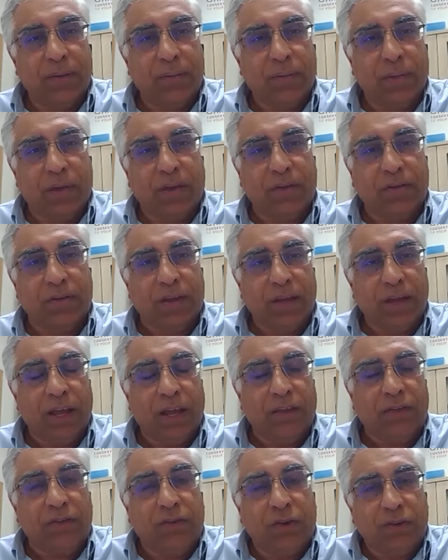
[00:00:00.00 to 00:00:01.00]
Because
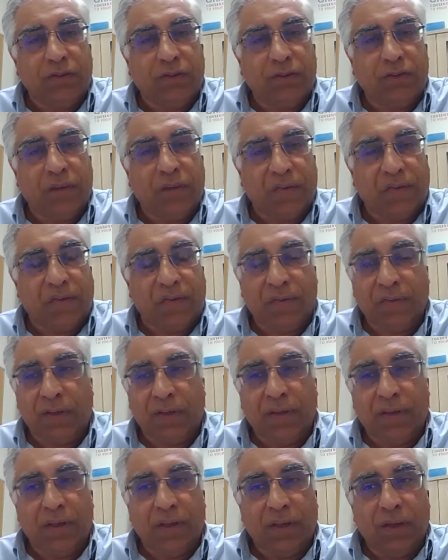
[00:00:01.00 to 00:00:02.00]
it's not as if
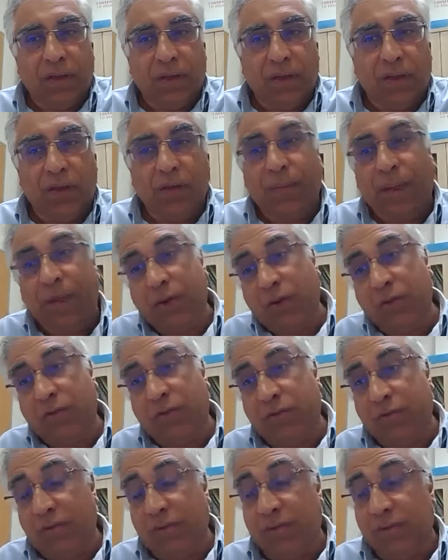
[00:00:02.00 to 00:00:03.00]
you may not,